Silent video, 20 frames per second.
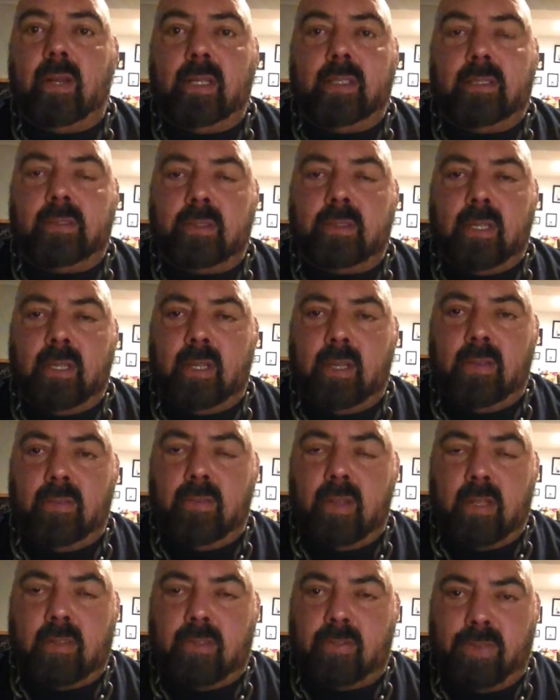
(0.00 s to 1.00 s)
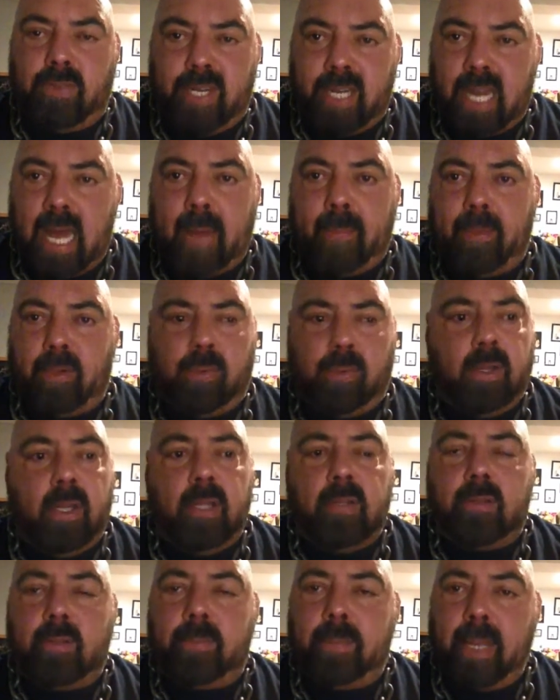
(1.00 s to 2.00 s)
It's phenomenal
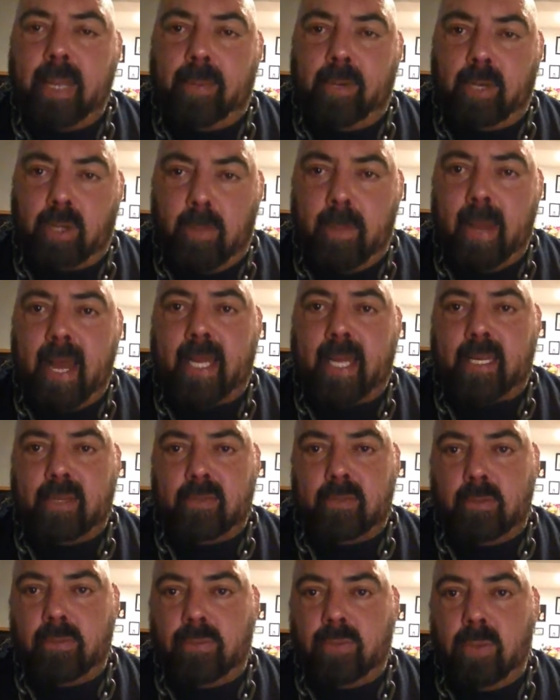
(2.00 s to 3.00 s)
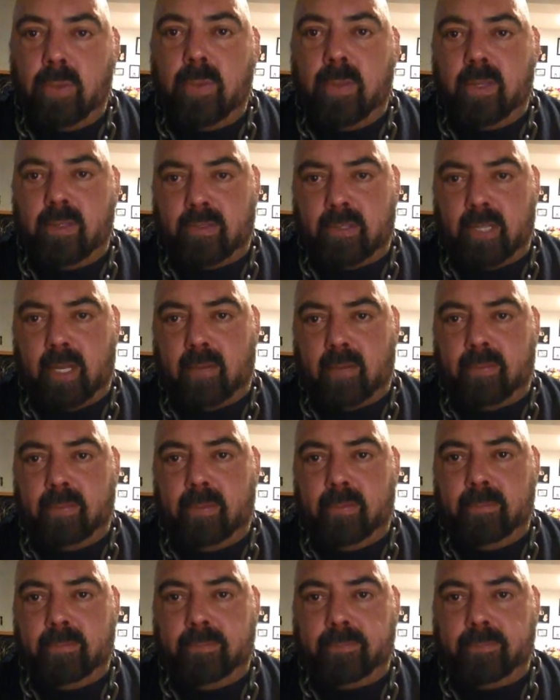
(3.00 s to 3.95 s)
to be able to go back and review this stuff.